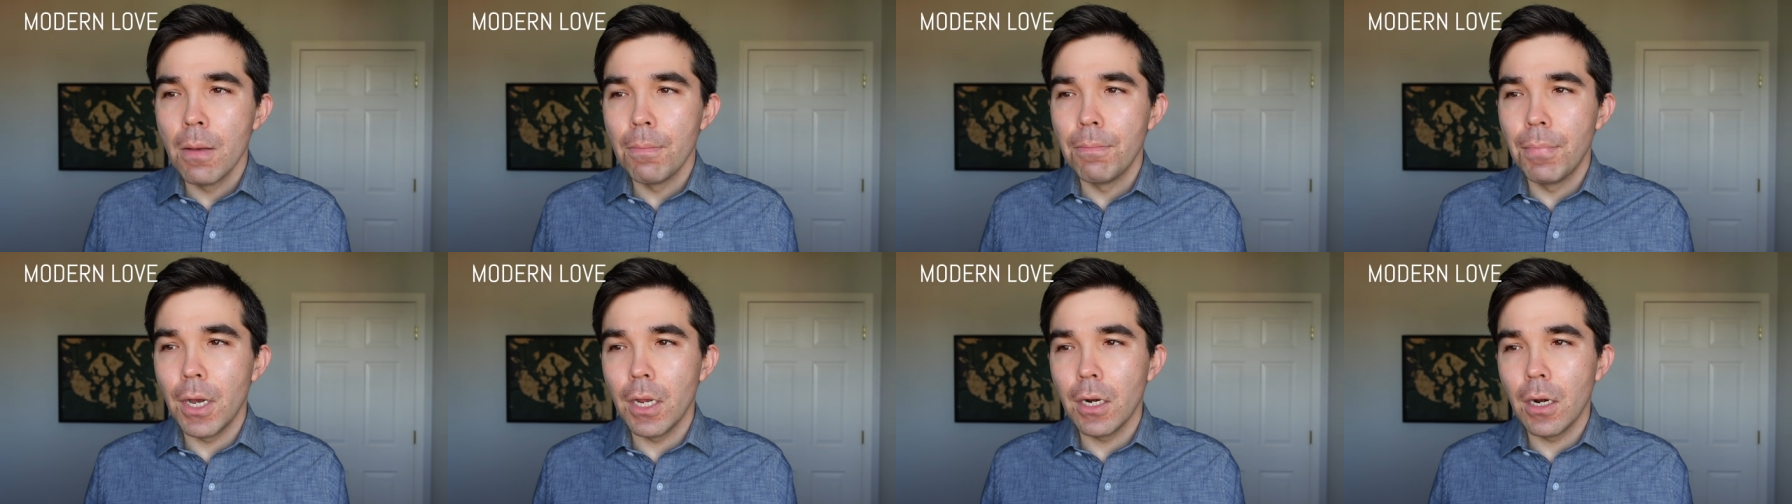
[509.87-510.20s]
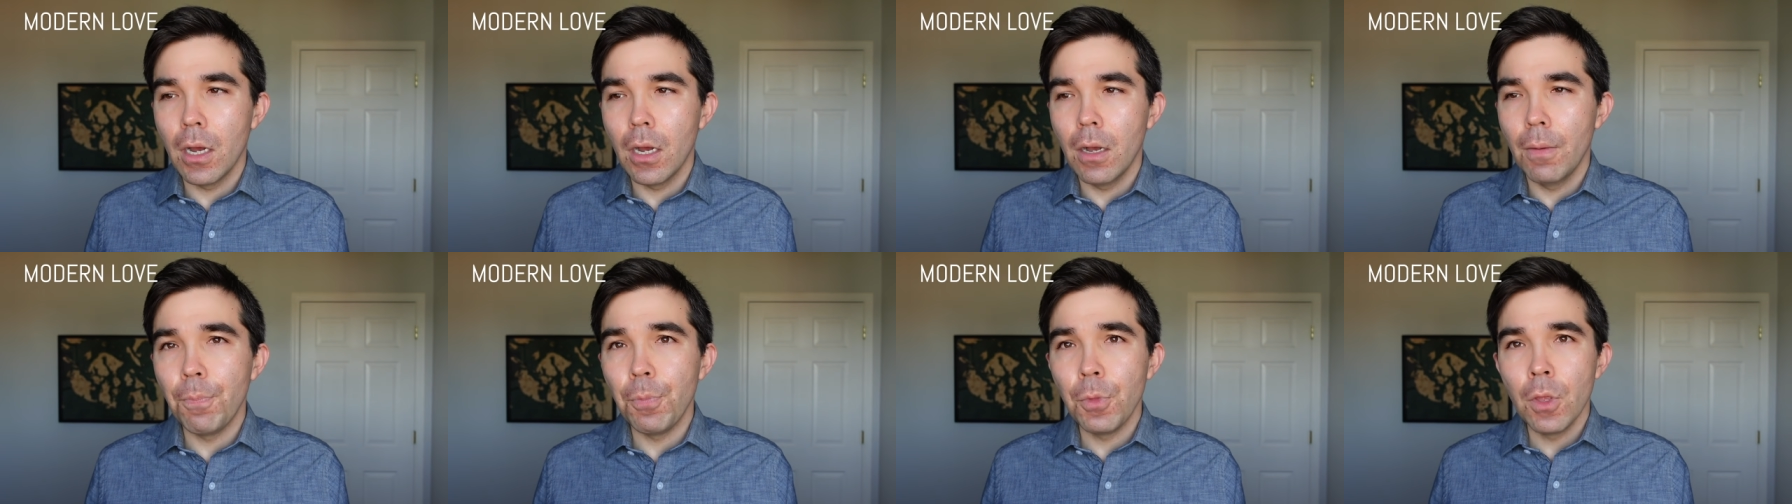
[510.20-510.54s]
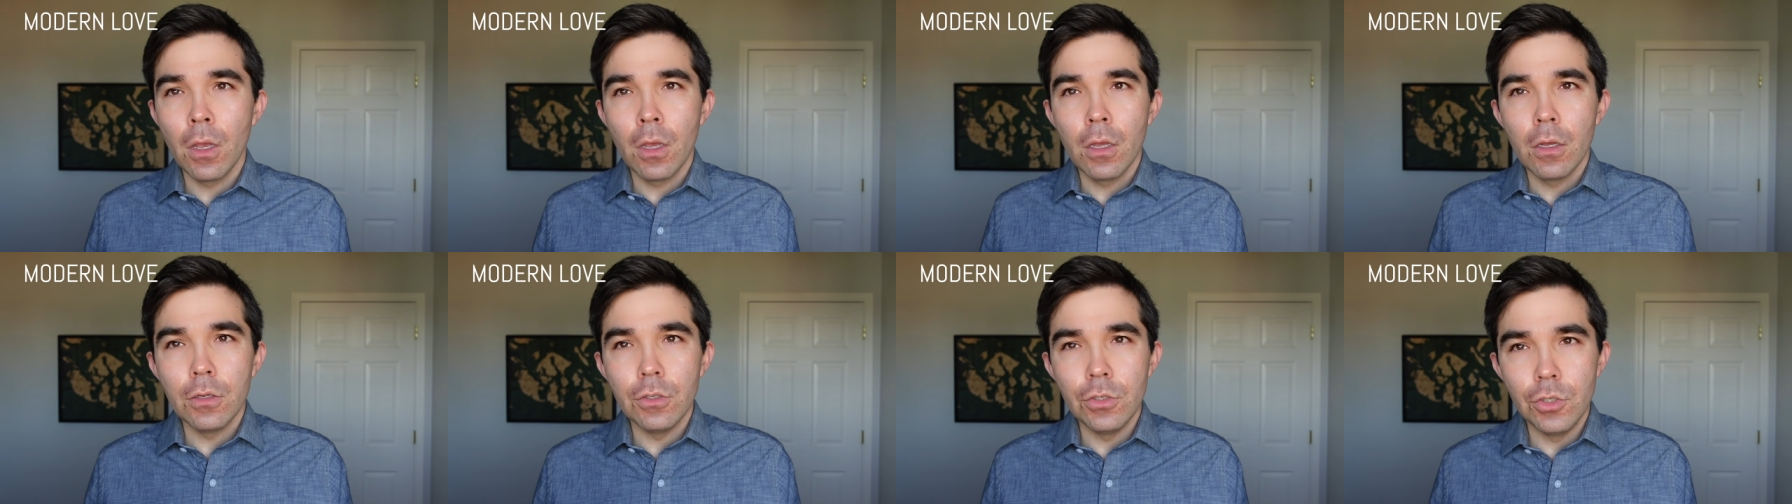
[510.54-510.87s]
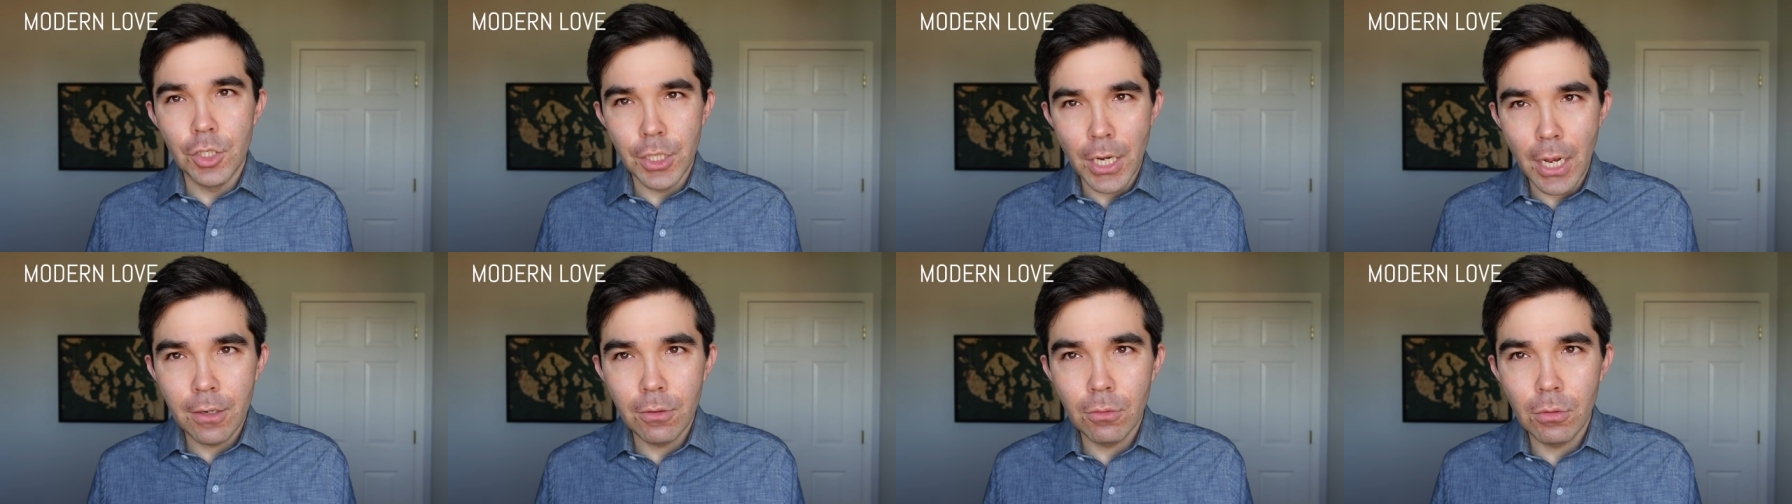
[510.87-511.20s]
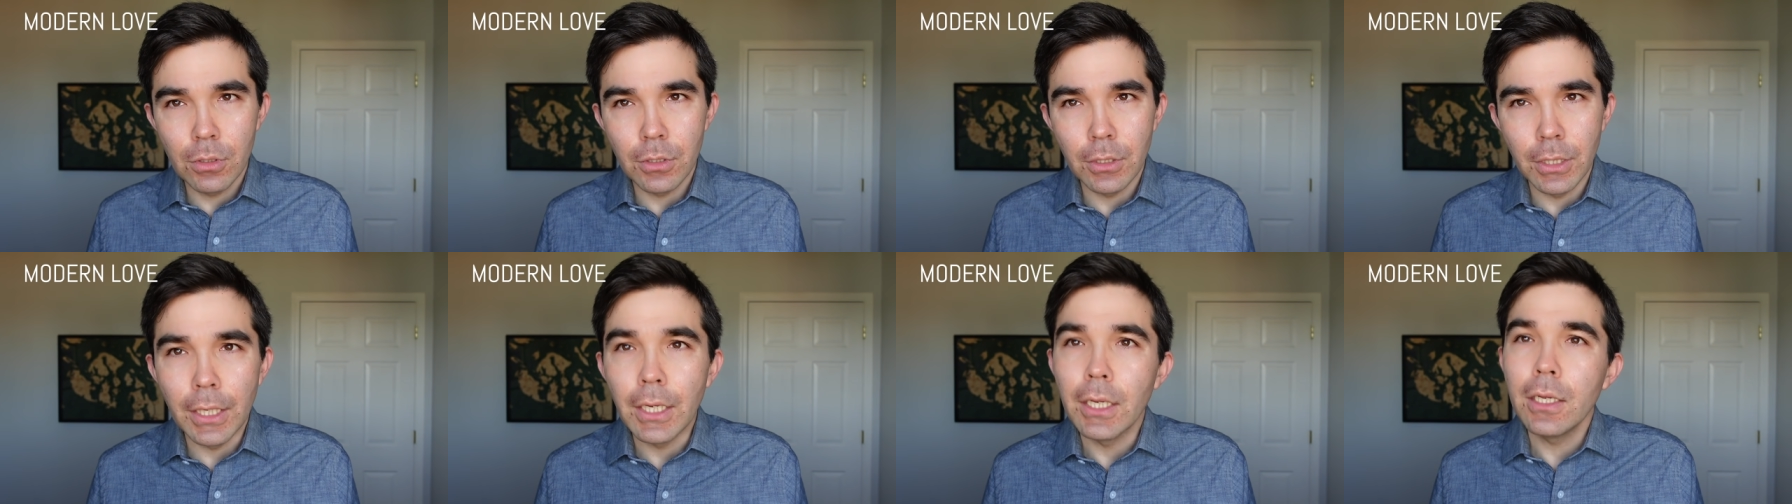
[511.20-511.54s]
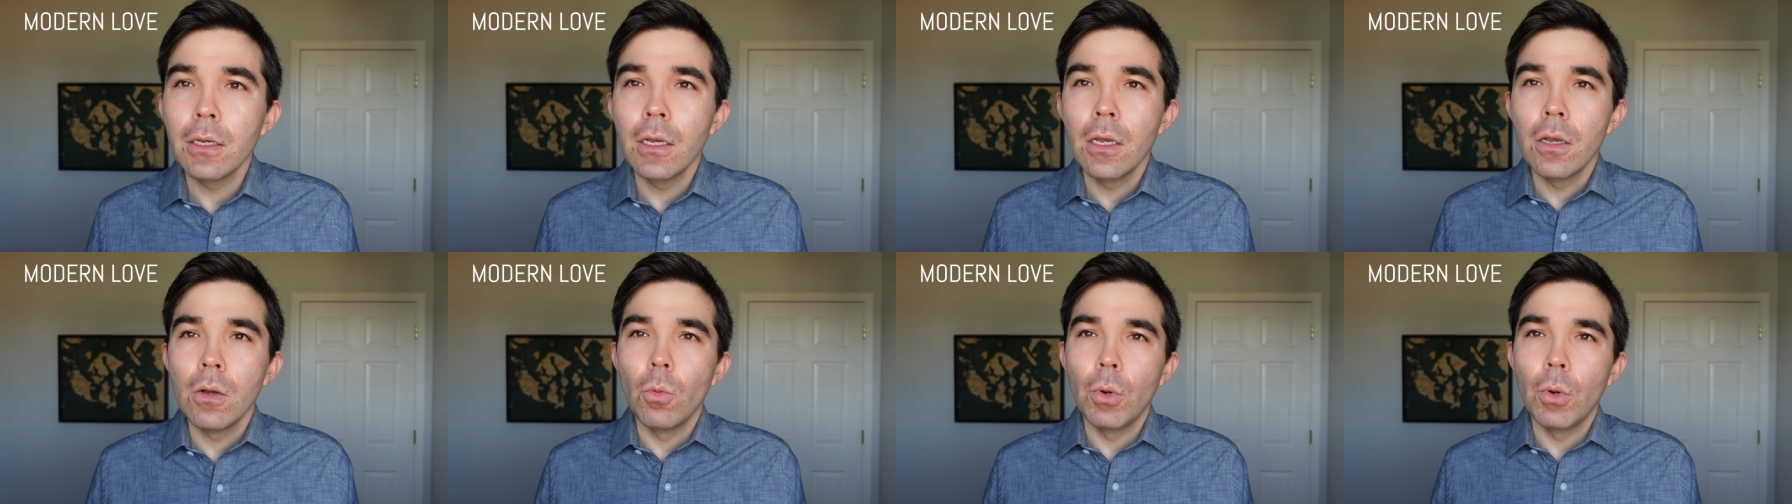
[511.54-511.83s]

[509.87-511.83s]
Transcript: But um, generally,